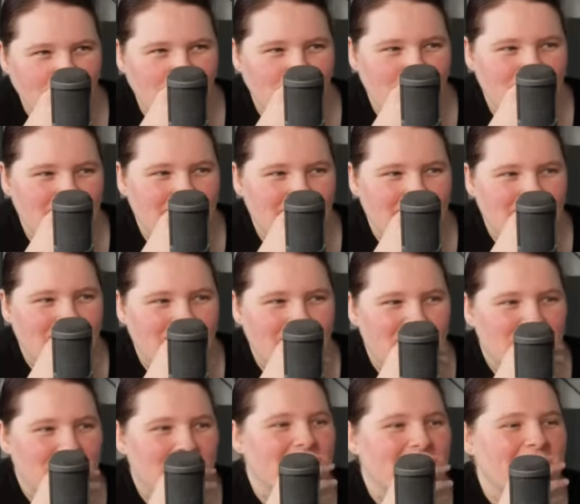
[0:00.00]
I'm
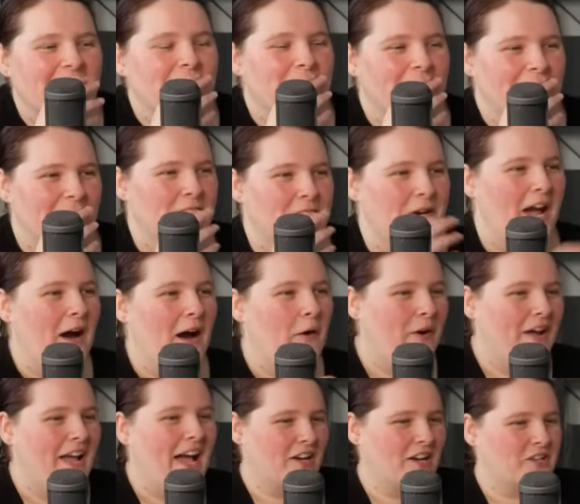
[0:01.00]
trying to think of like, how
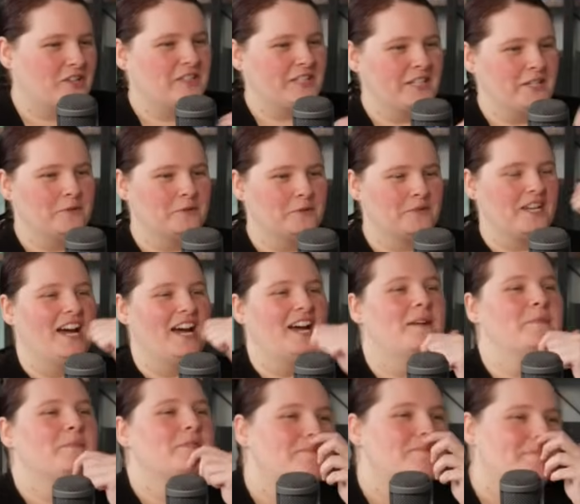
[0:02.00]
I actually use
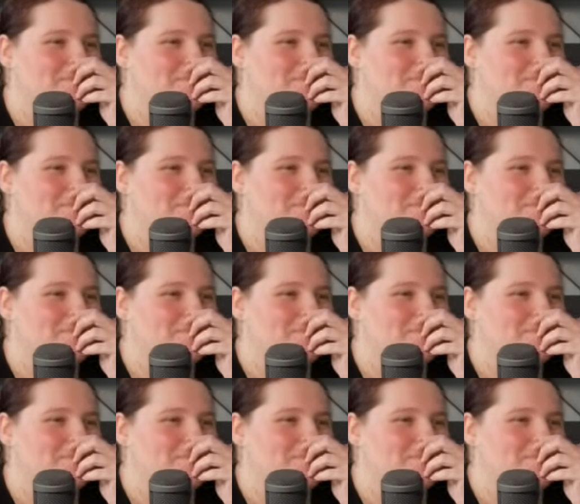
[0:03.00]
tape